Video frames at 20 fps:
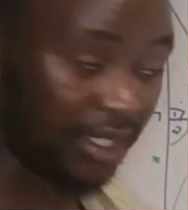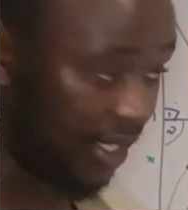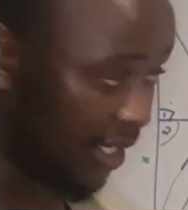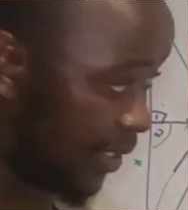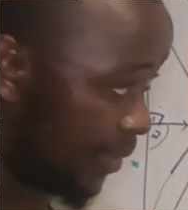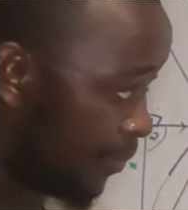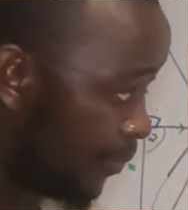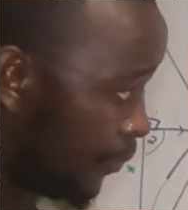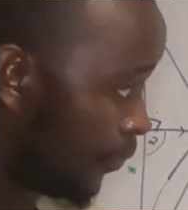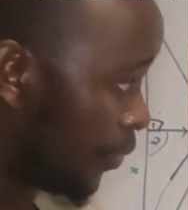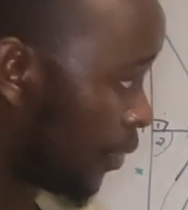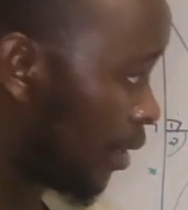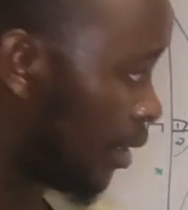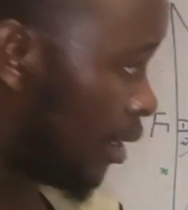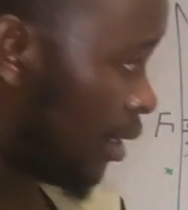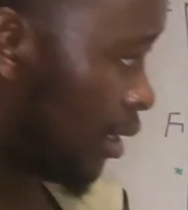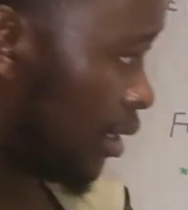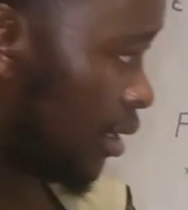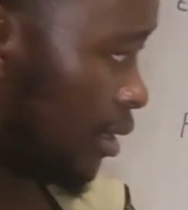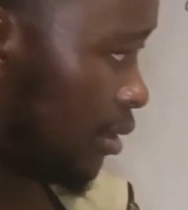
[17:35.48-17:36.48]
in here.
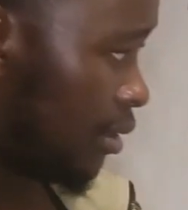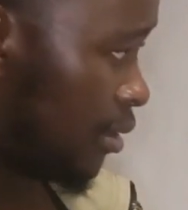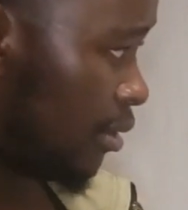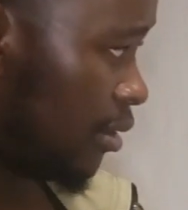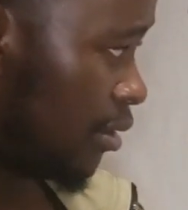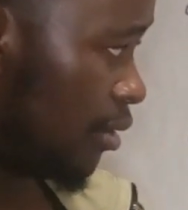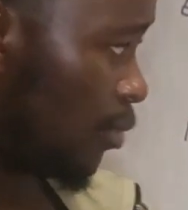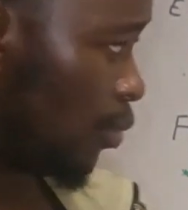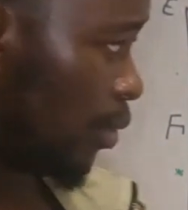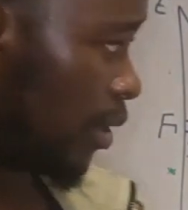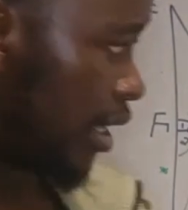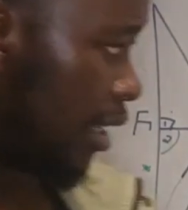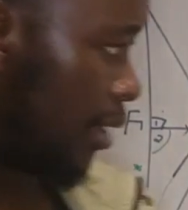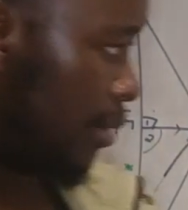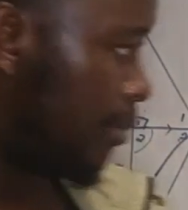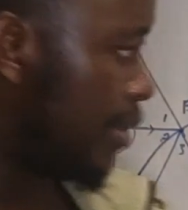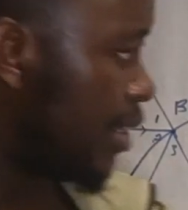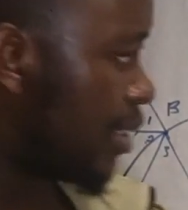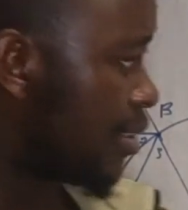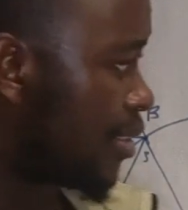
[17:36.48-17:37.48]
We
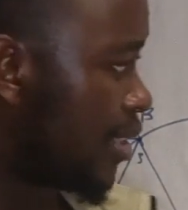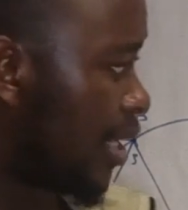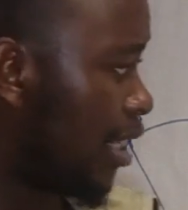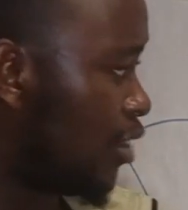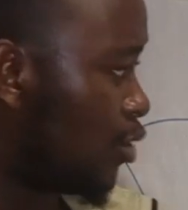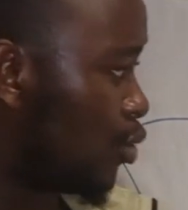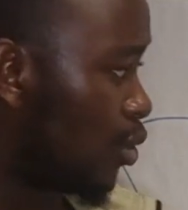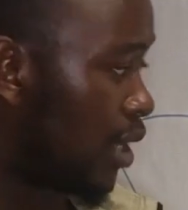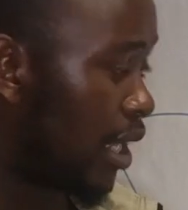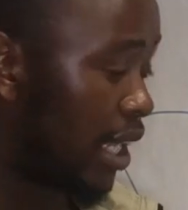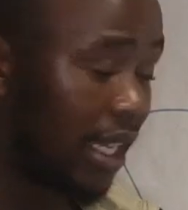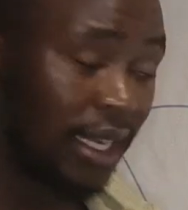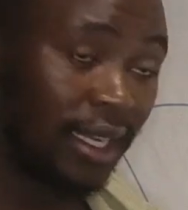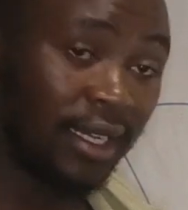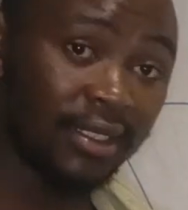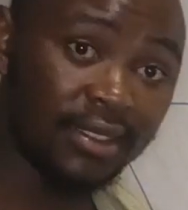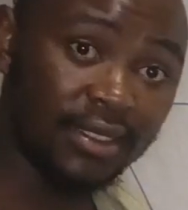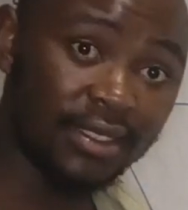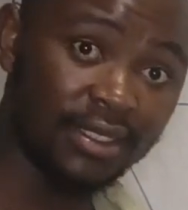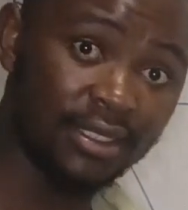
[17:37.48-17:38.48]
can mix sides with
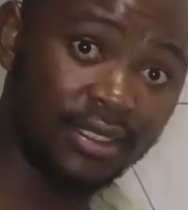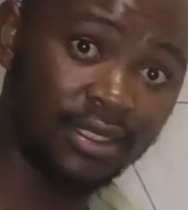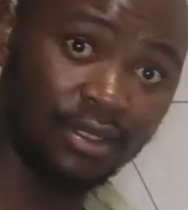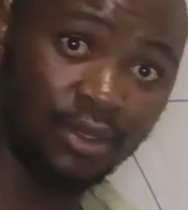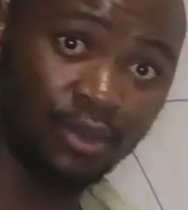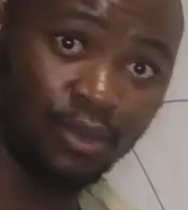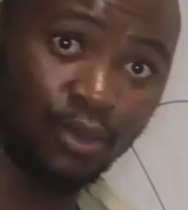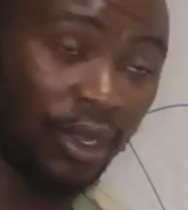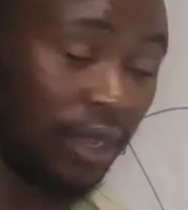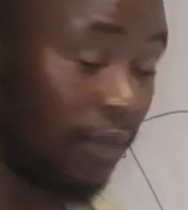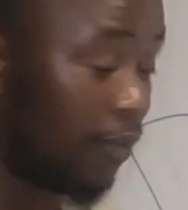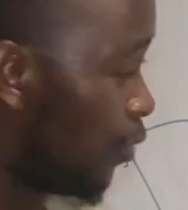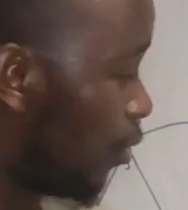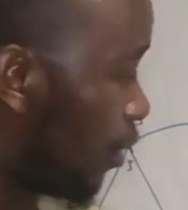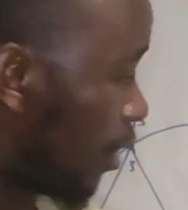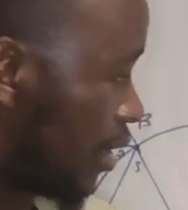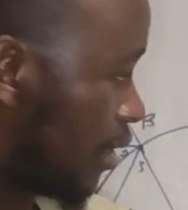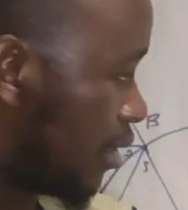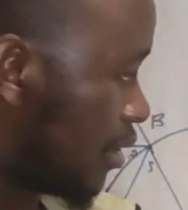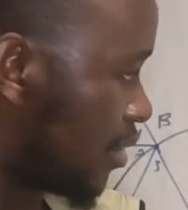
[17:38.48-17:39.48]
angles. We have
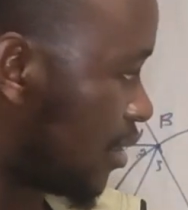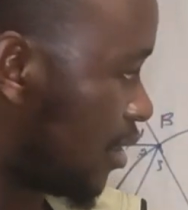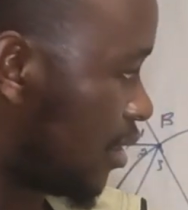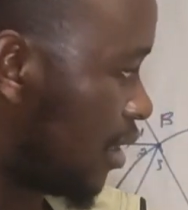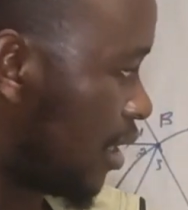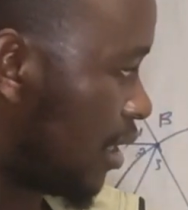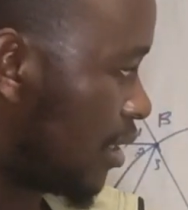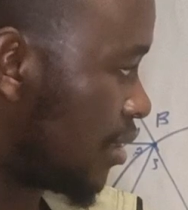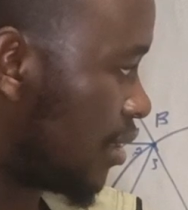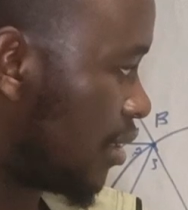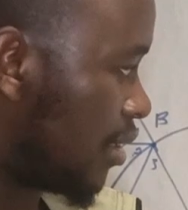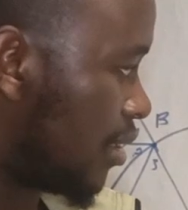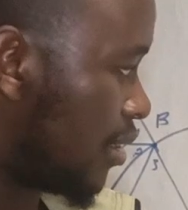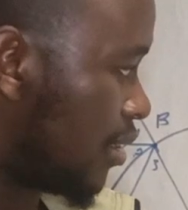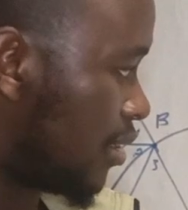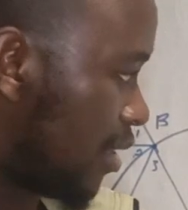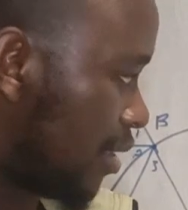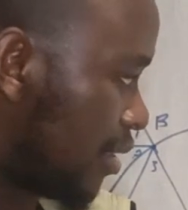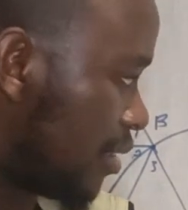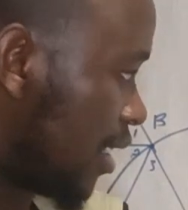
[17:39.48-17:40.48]
already seen that
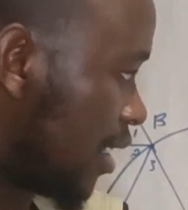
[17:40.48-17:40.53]
the